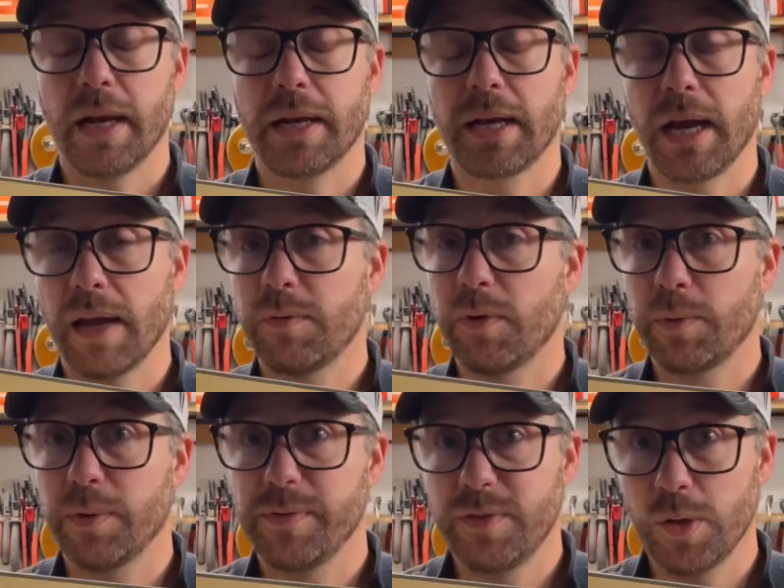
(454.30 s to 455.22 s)
and I have a
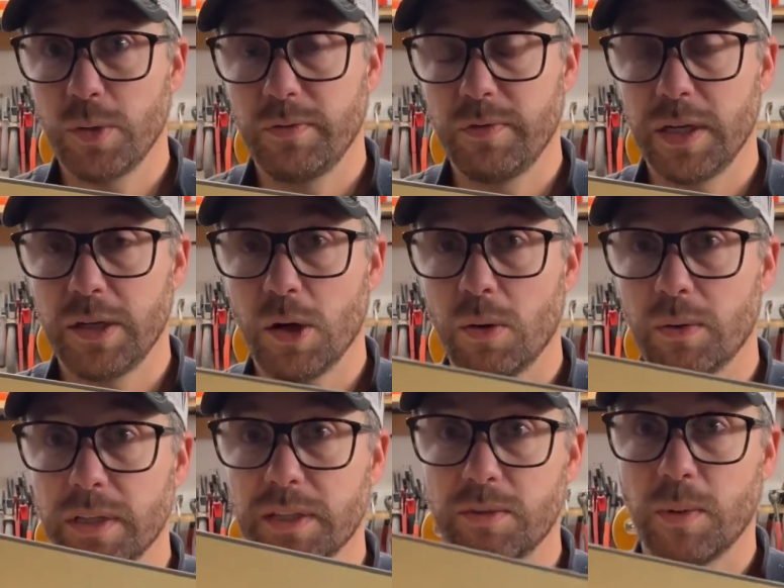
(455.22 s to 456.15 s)
review video on
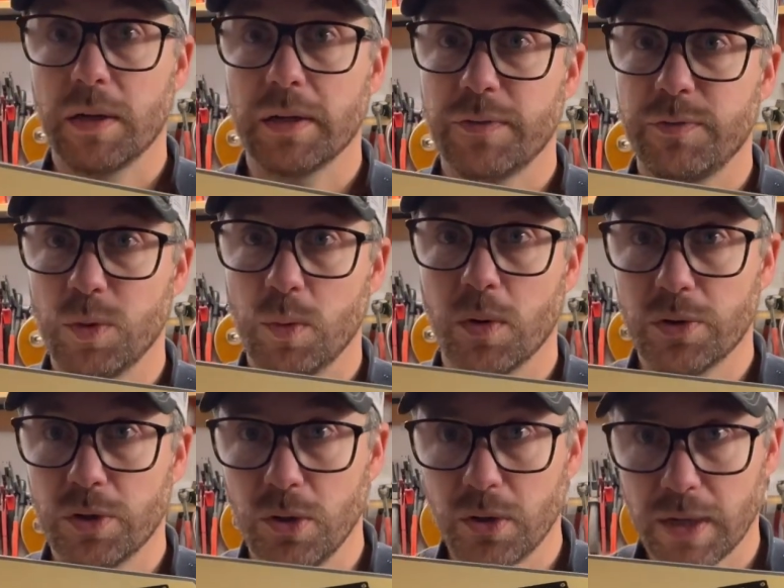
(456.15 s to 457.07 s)
this one if you want
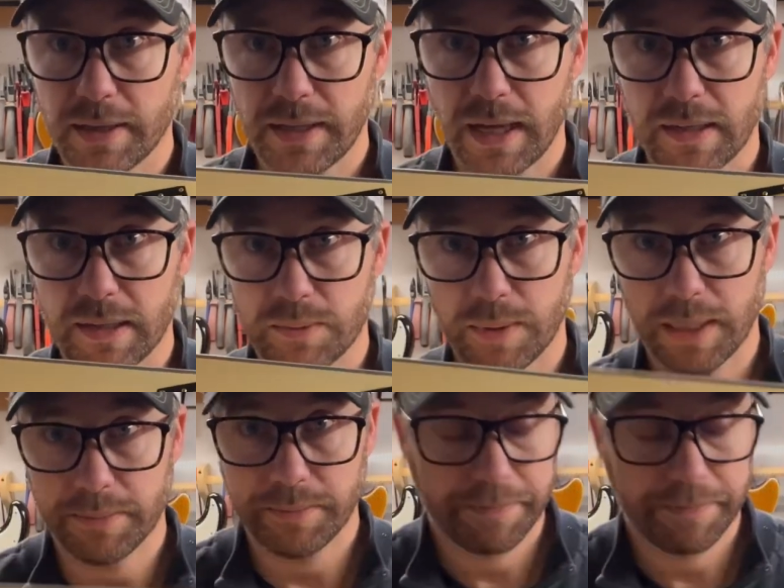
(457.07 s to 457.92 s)
to look at that as well.